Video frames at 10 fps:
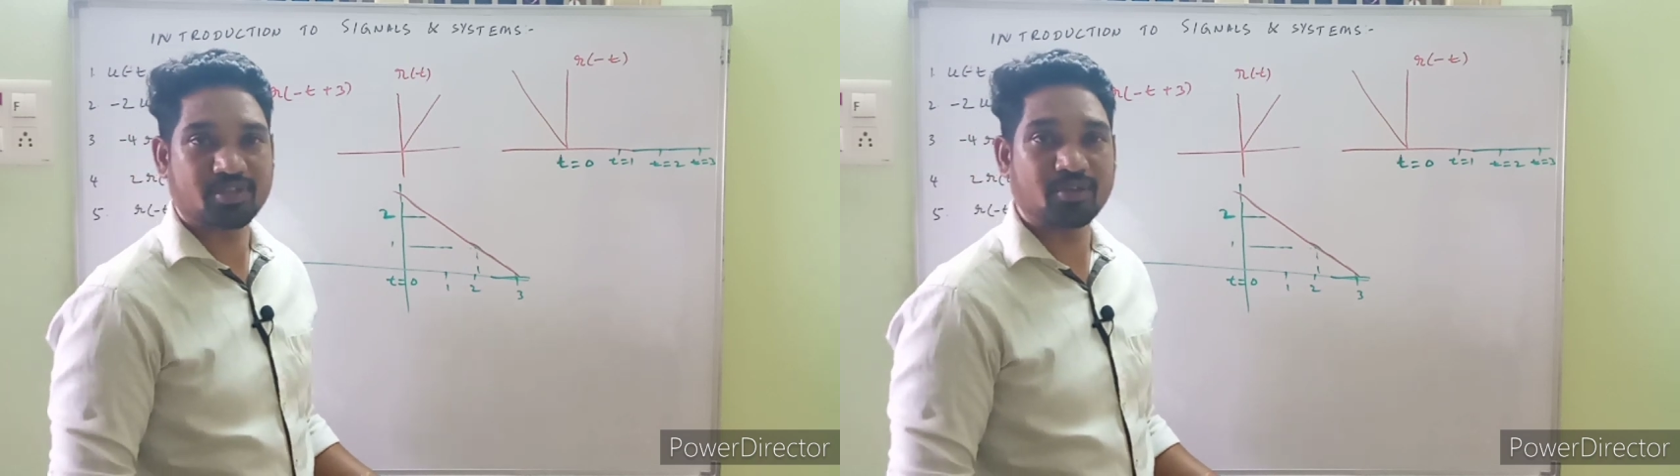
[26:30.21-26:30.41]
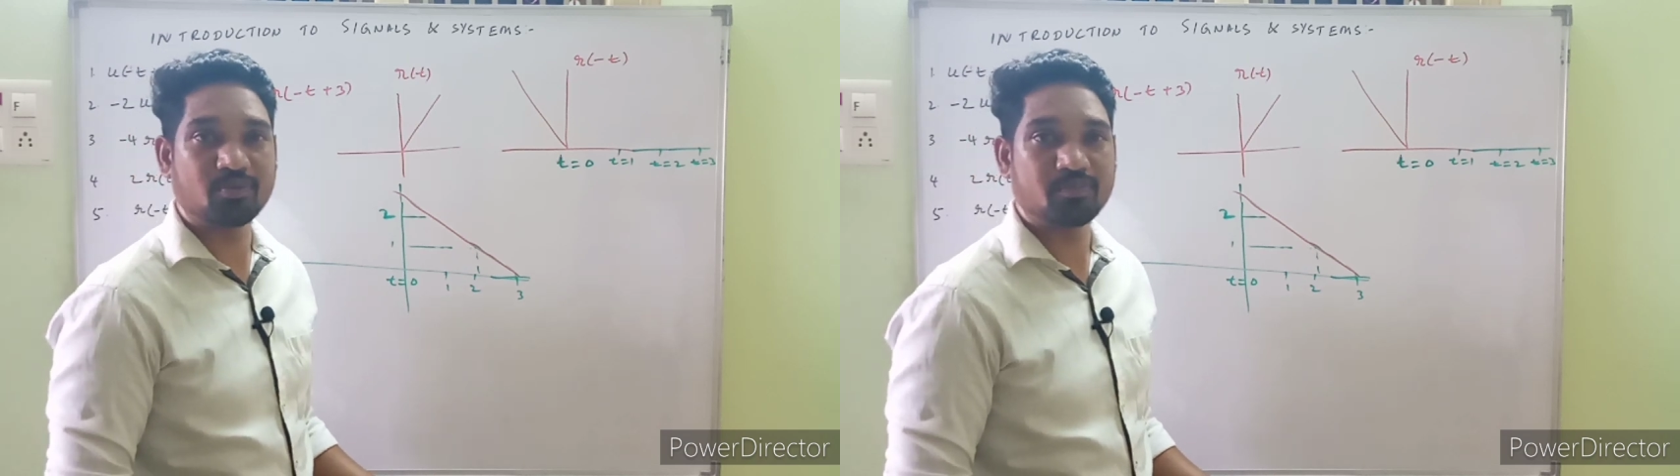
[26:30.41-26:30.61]

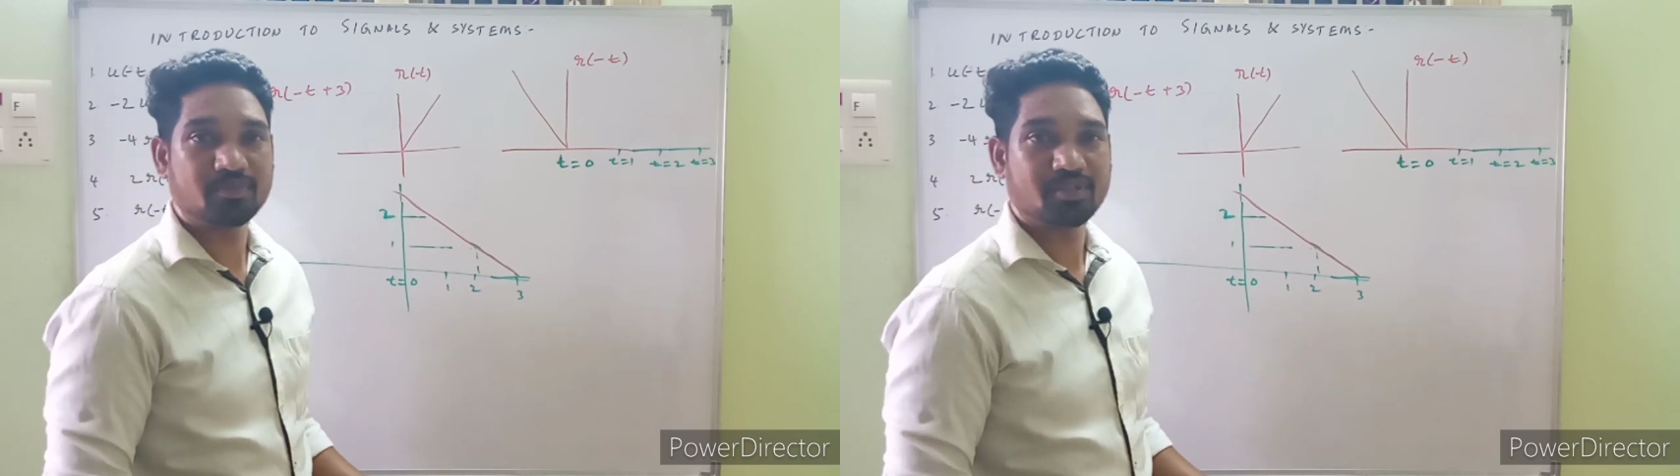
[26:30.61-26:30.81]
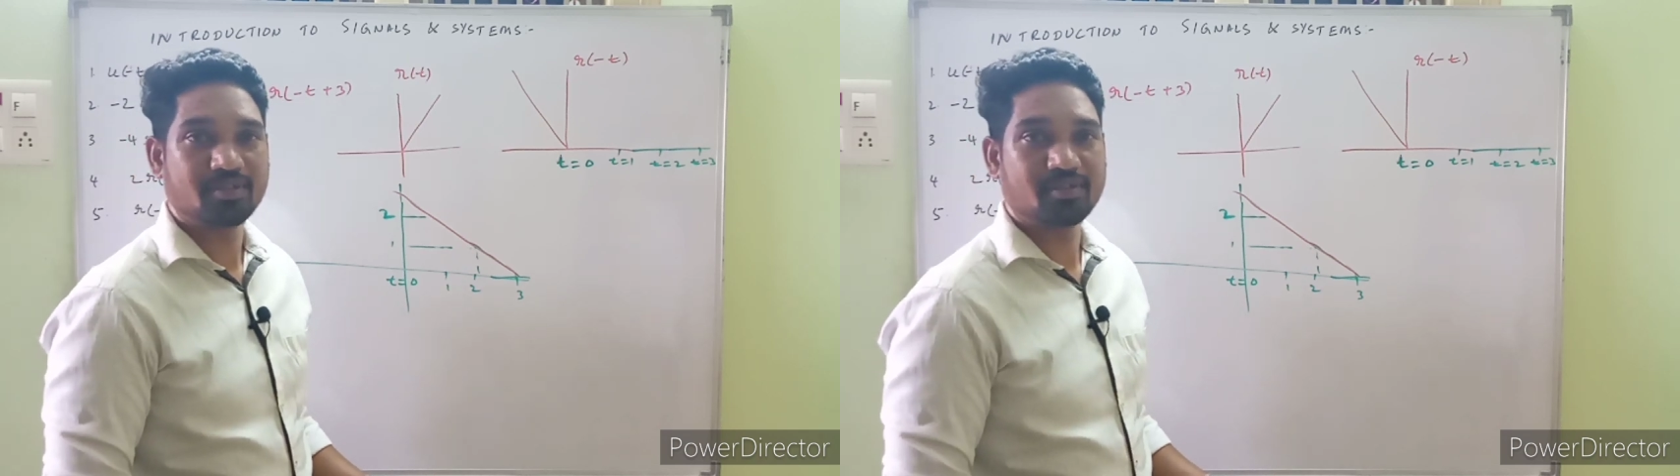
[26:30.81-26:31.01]

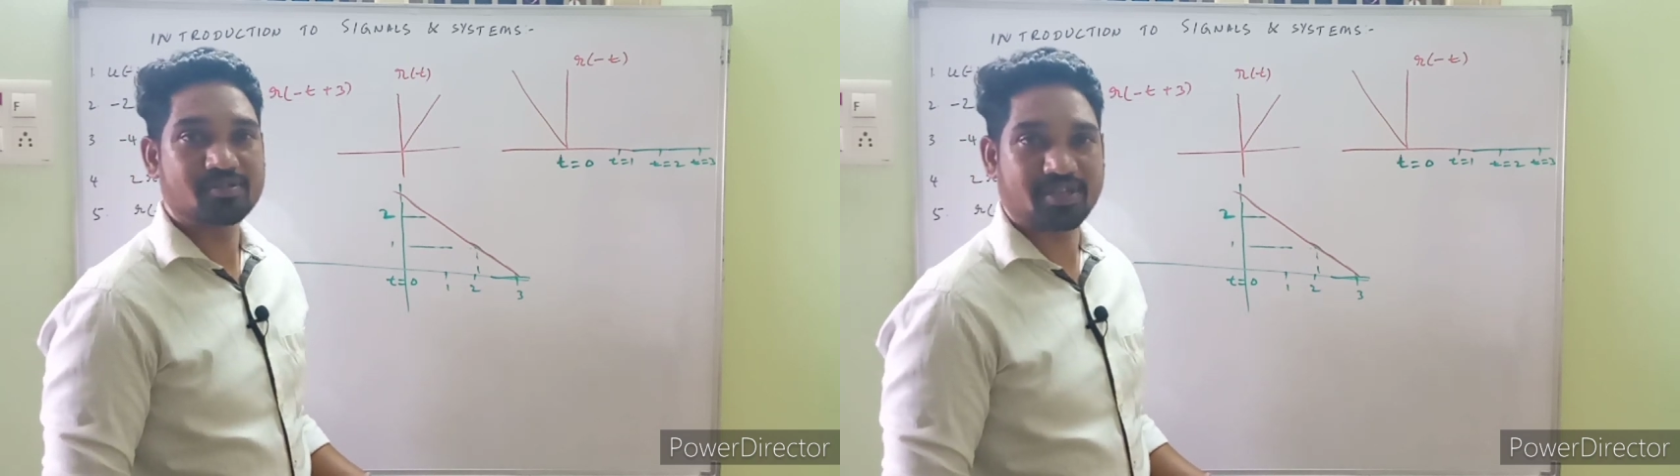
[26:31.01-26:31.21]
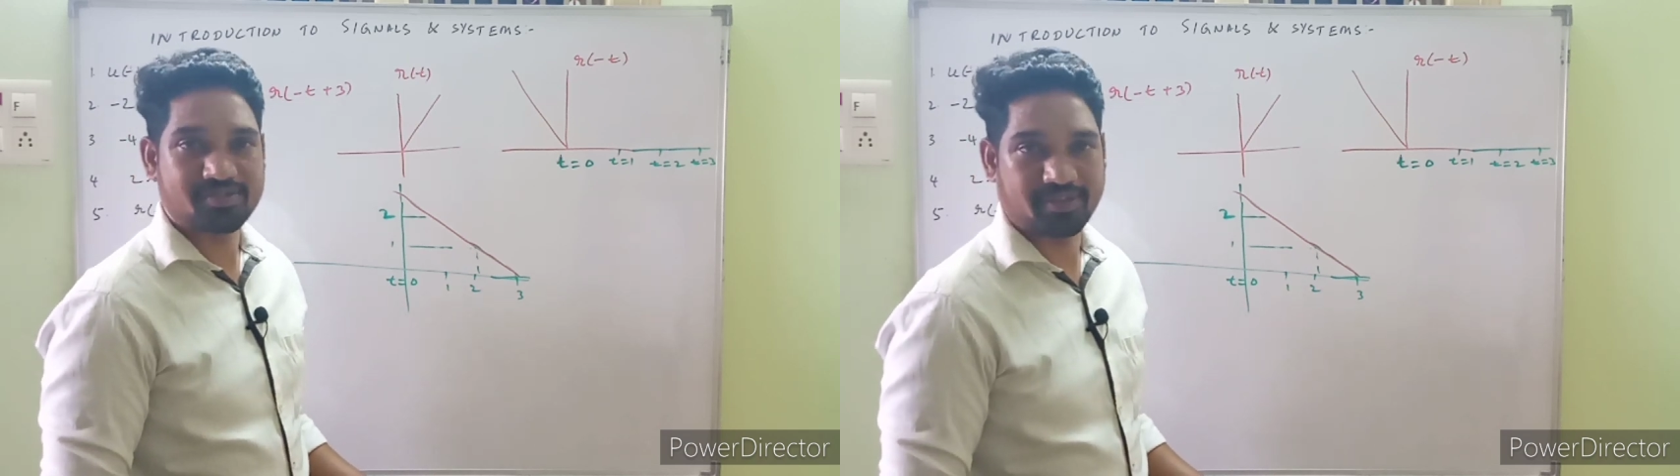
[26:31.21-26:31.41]
home,
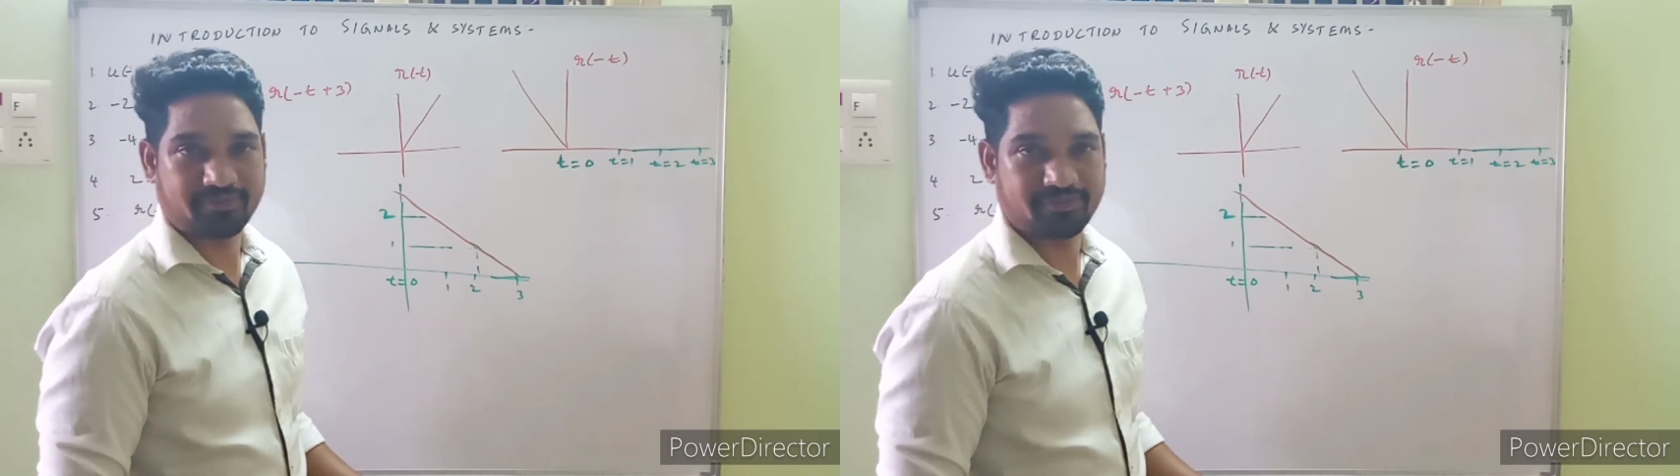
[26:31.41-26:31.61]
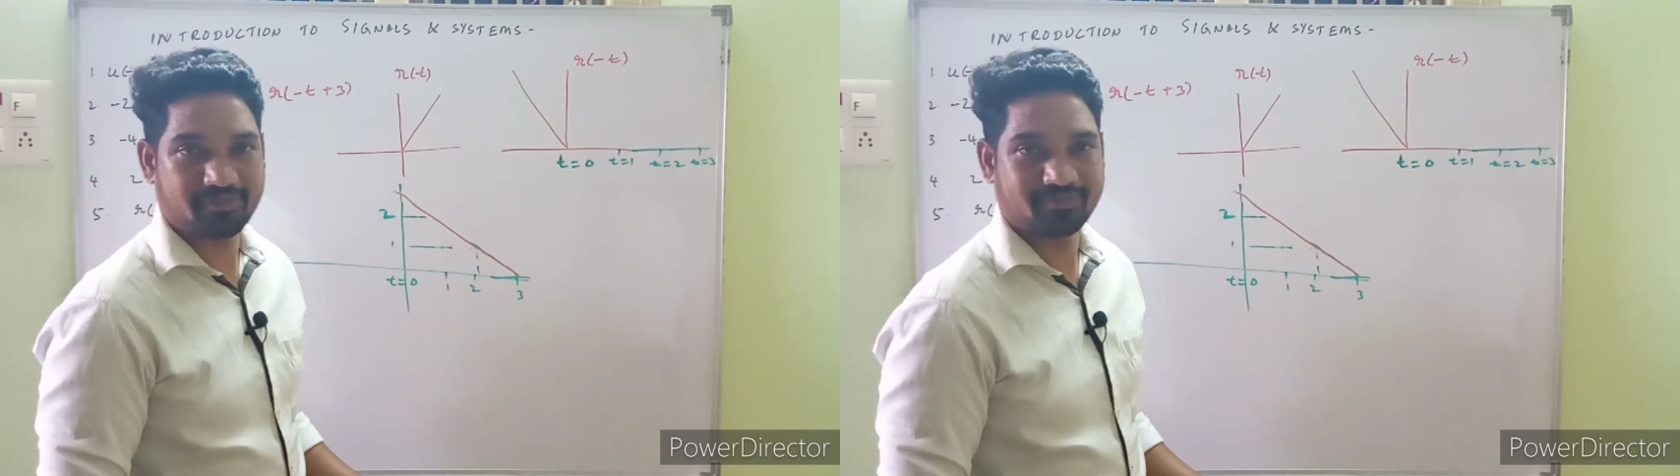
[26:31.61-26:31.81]
stay safe.